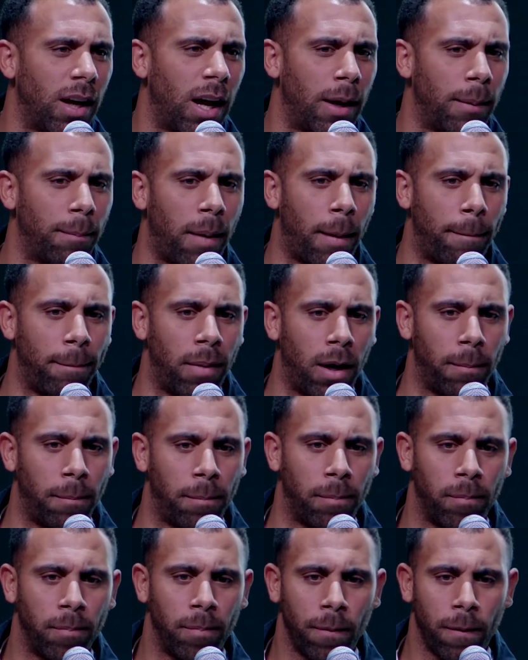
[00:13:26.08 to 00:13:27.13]
And my
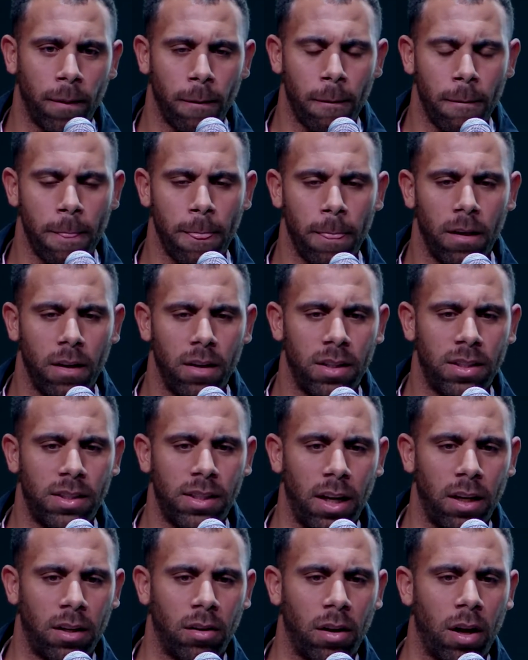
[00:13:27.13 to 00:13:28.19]
mum
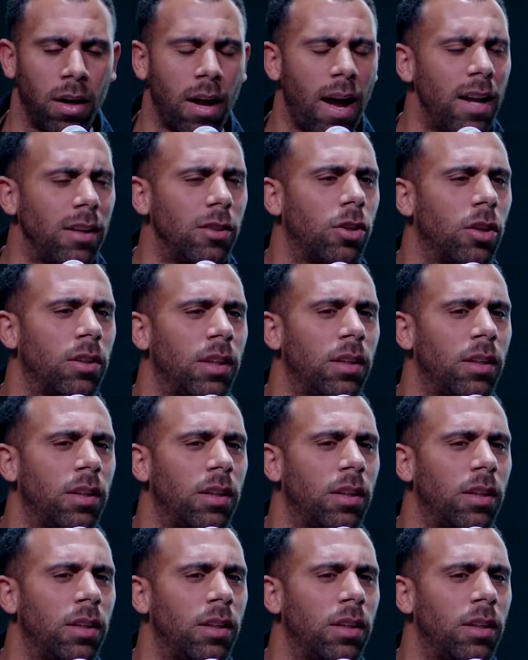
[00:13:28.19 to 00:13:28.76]
said, Anton,